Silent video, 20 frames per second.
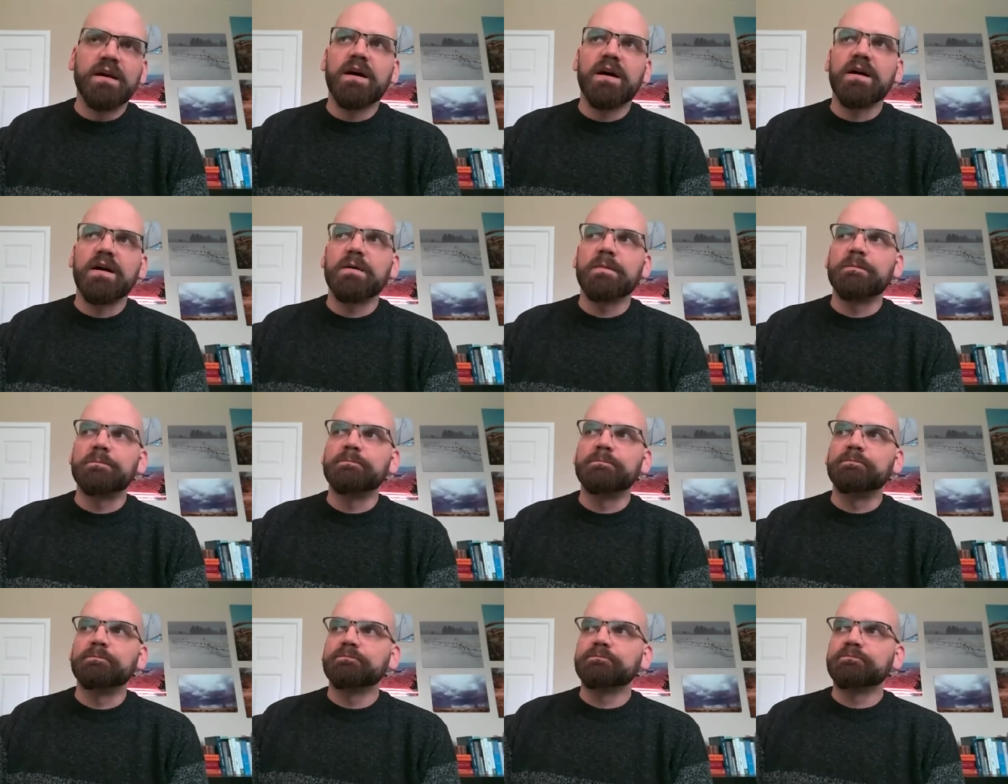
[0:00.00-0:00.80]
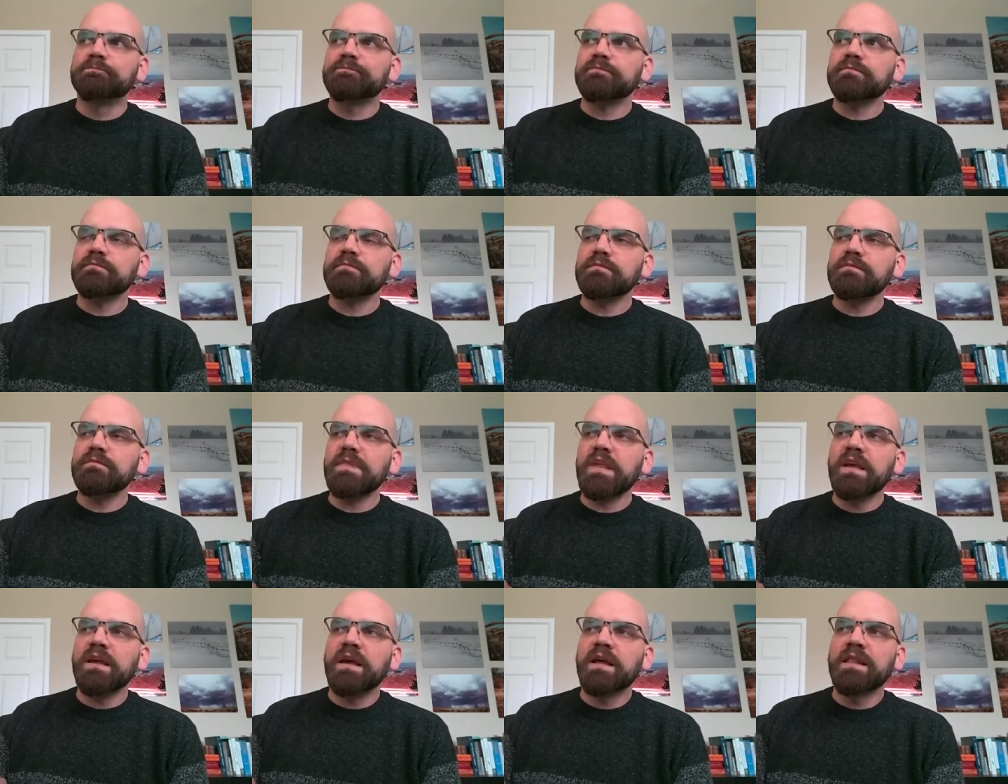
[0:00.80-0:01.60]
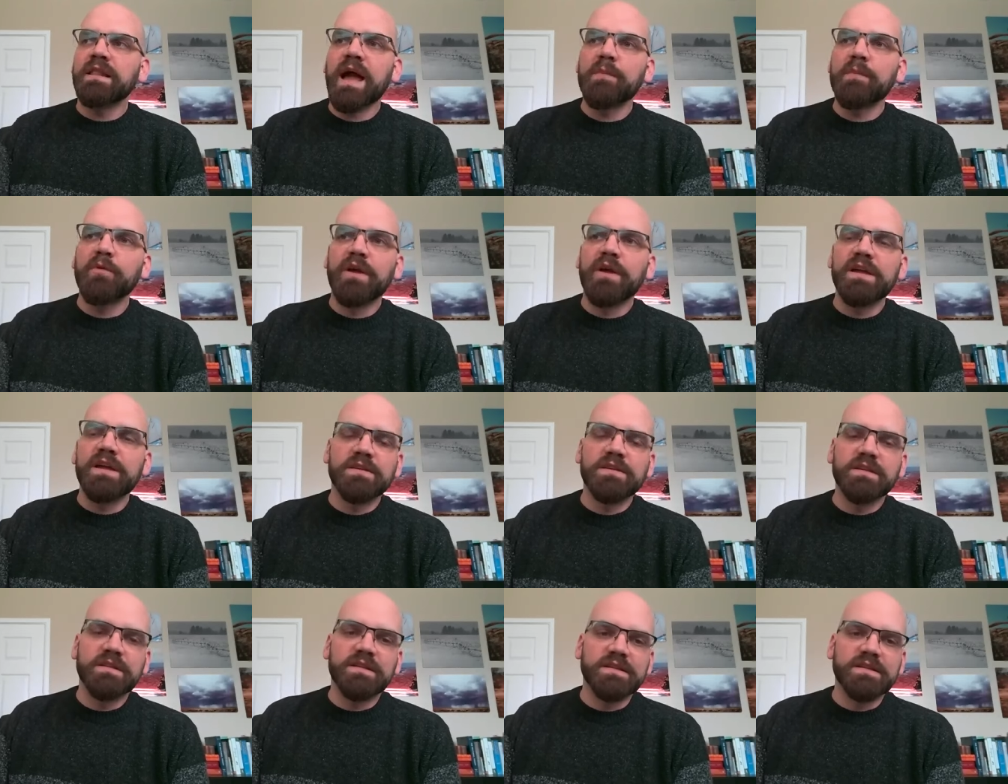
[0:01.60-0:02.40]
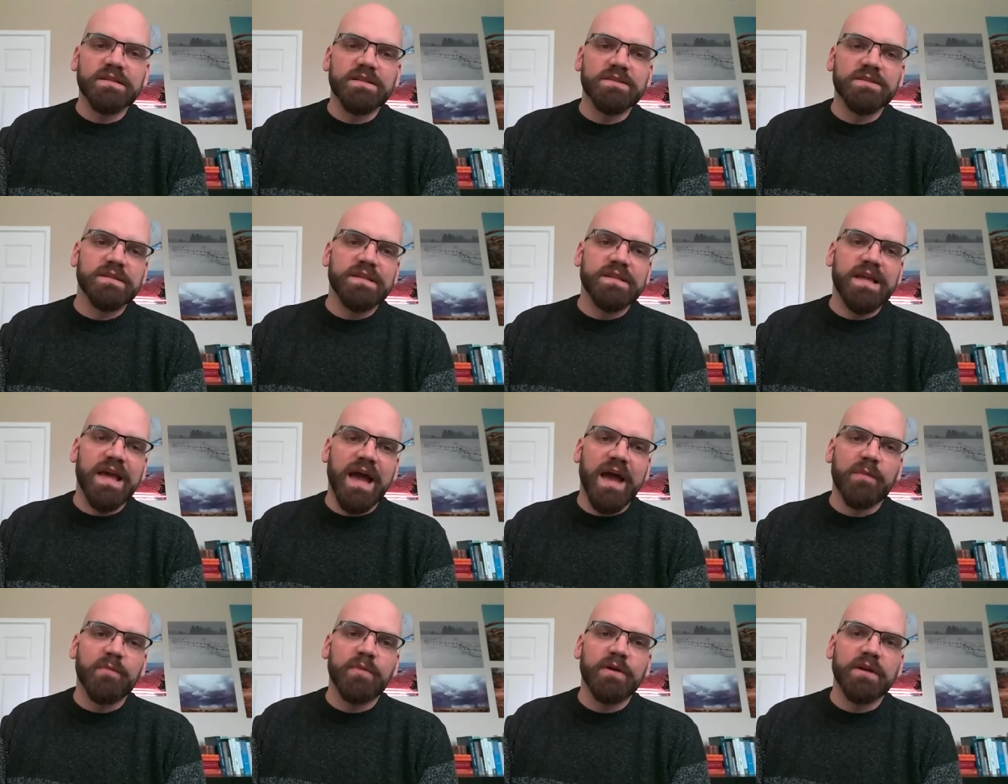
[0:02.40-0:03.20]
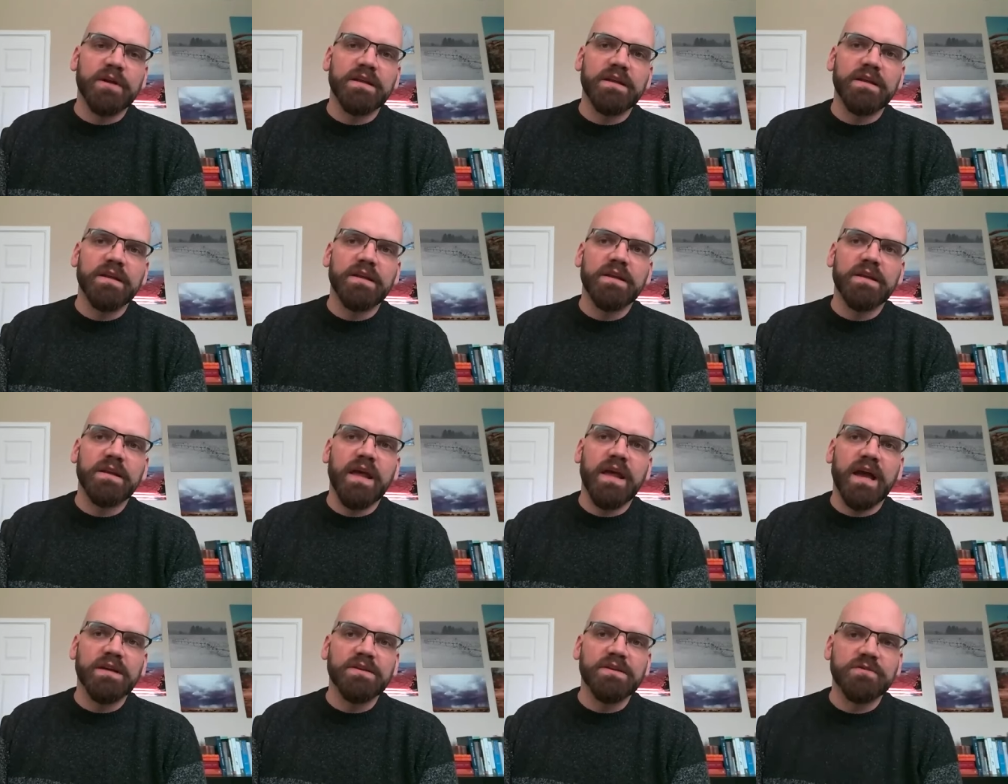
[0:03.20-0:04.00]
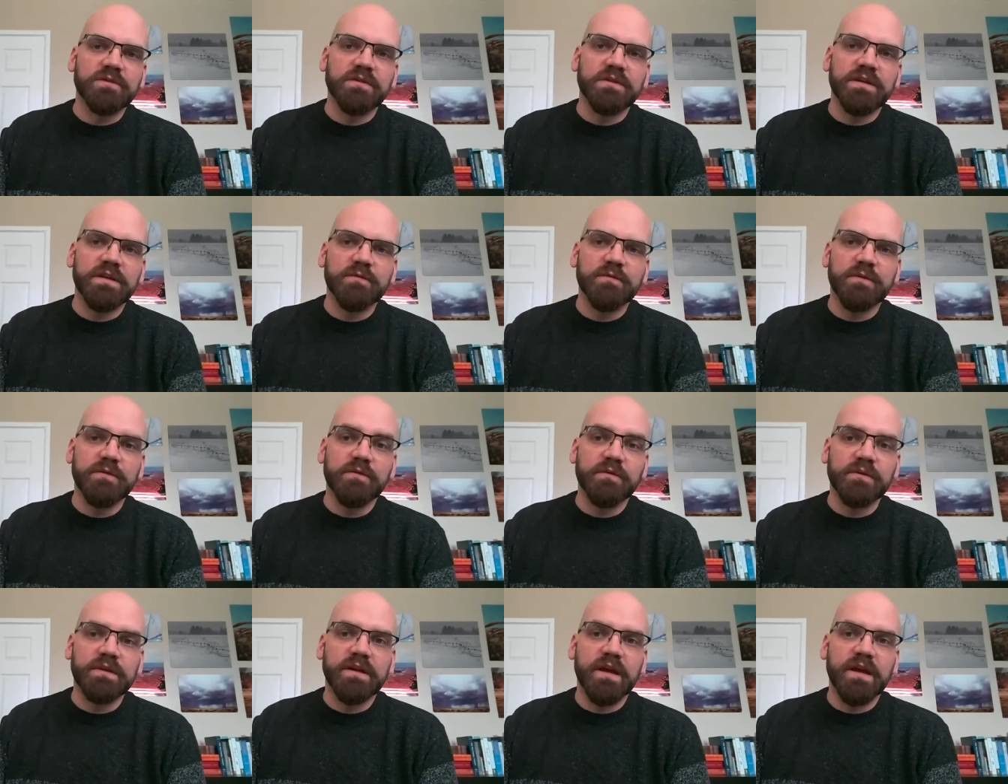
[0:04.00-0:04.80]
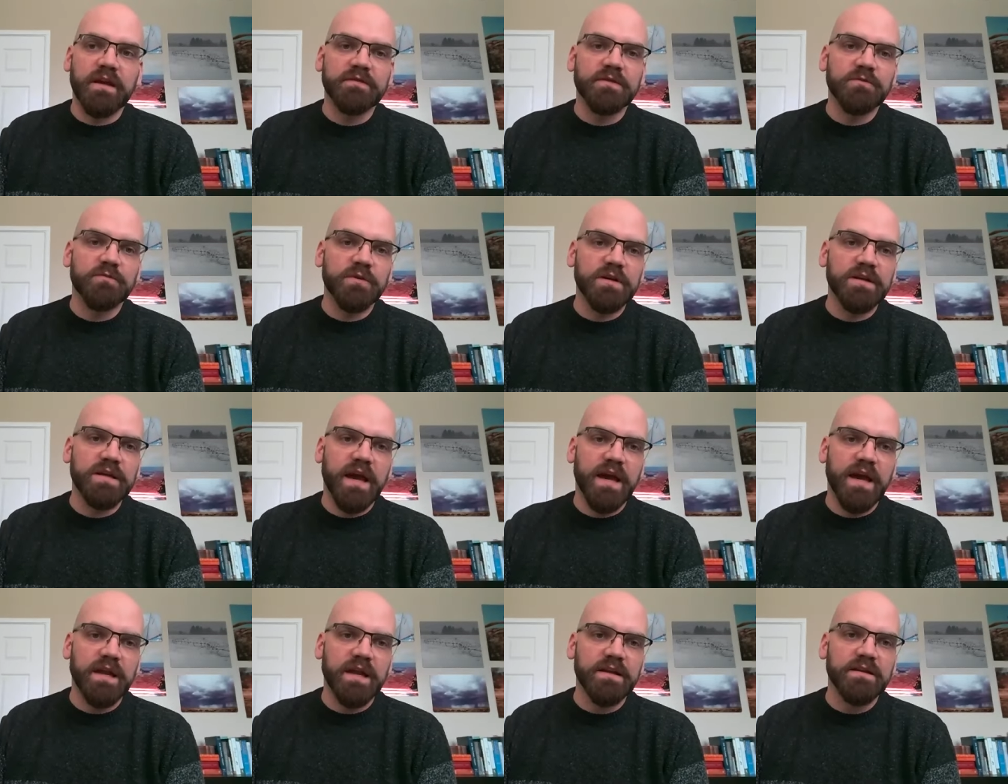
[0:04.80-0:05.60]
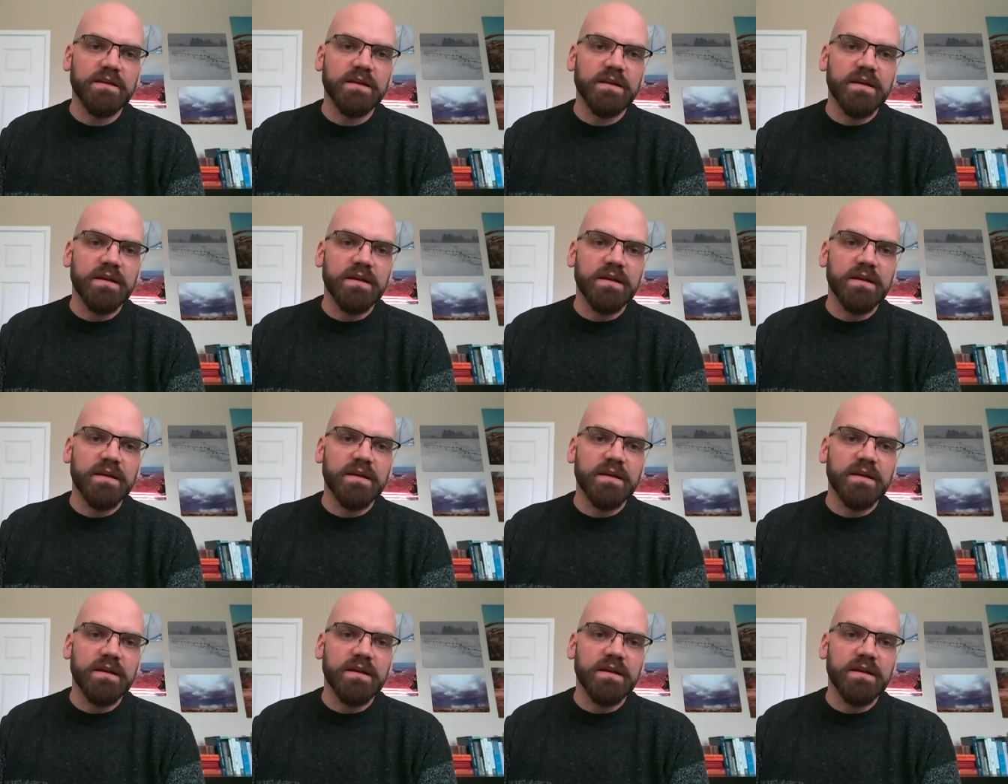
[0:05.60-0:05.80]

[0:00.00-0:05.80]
Um, collaboration doesn't just happen naturally, we really have to work at it.